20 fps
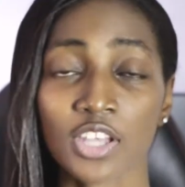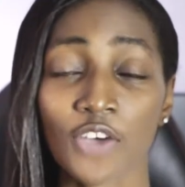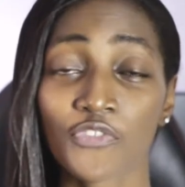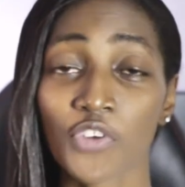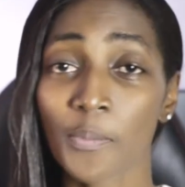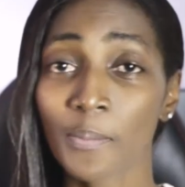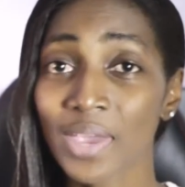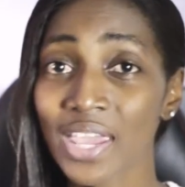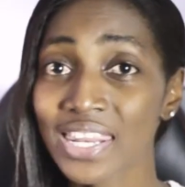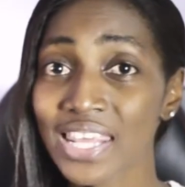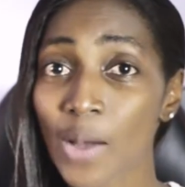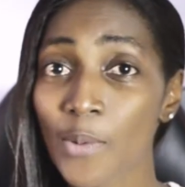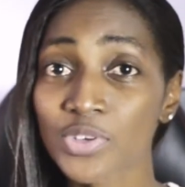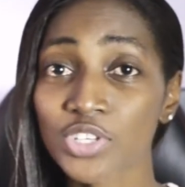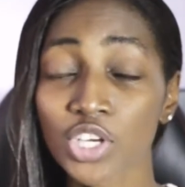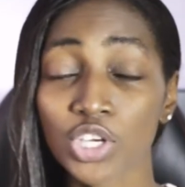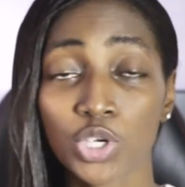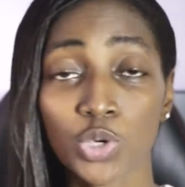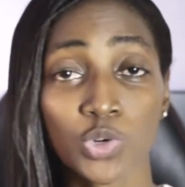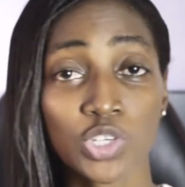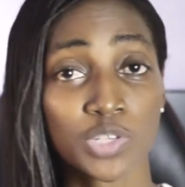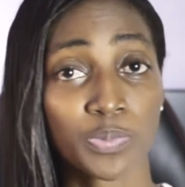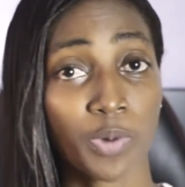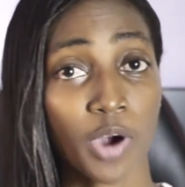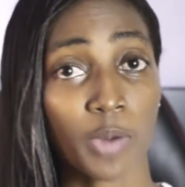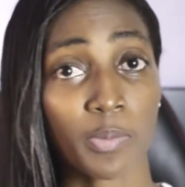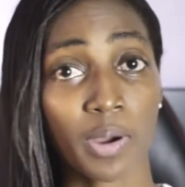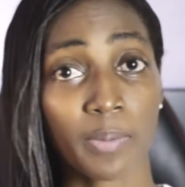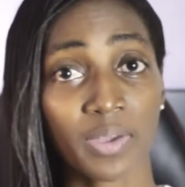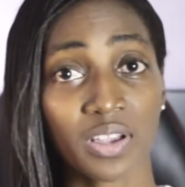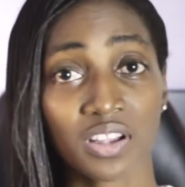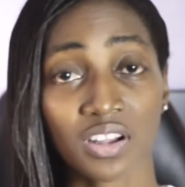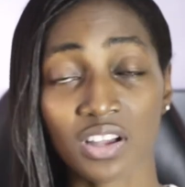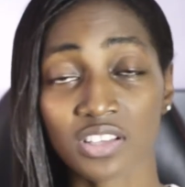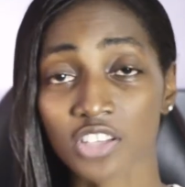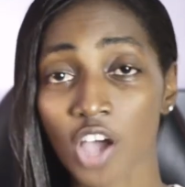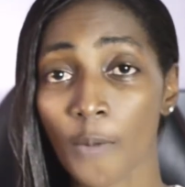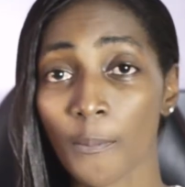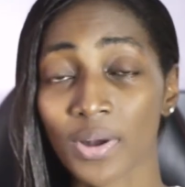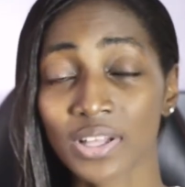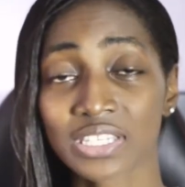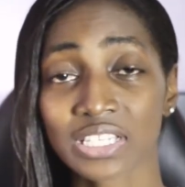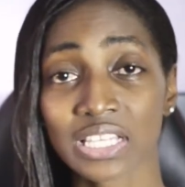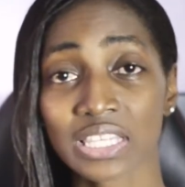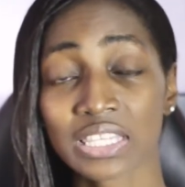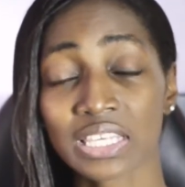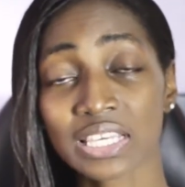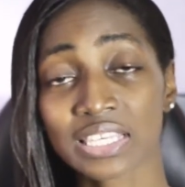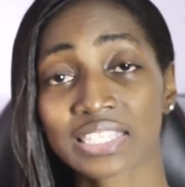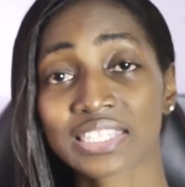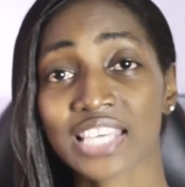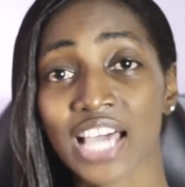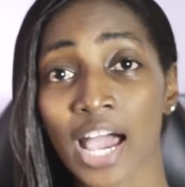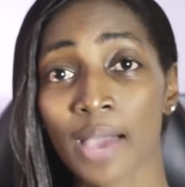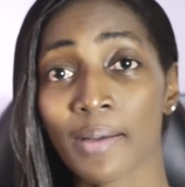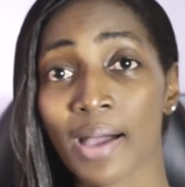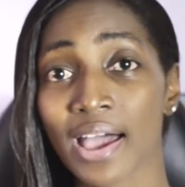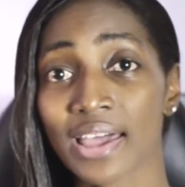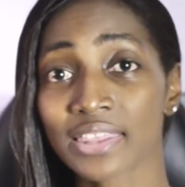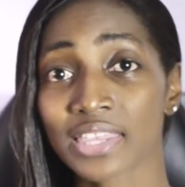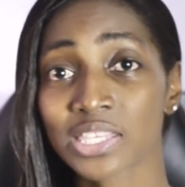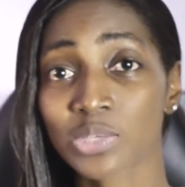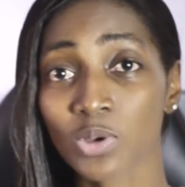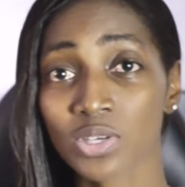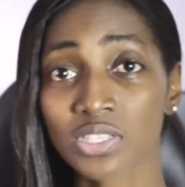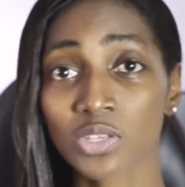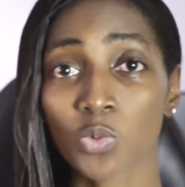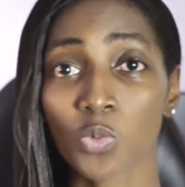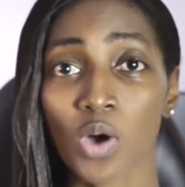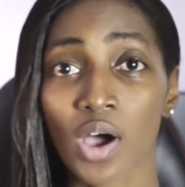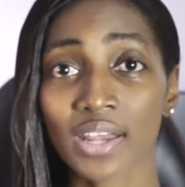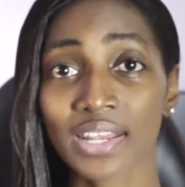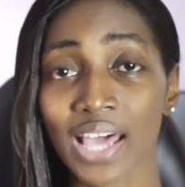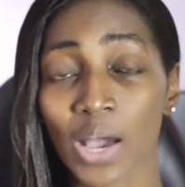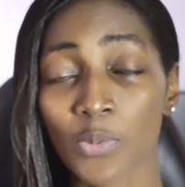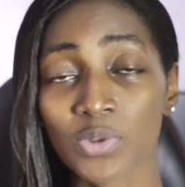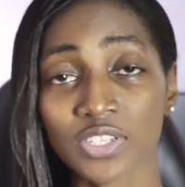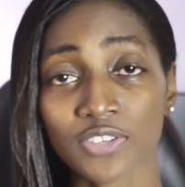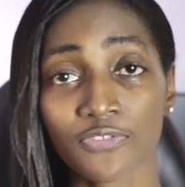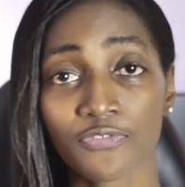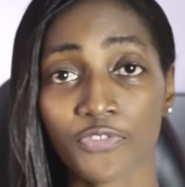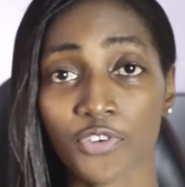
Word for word: now for me that was a huge bummer because up until this time this was the one that was in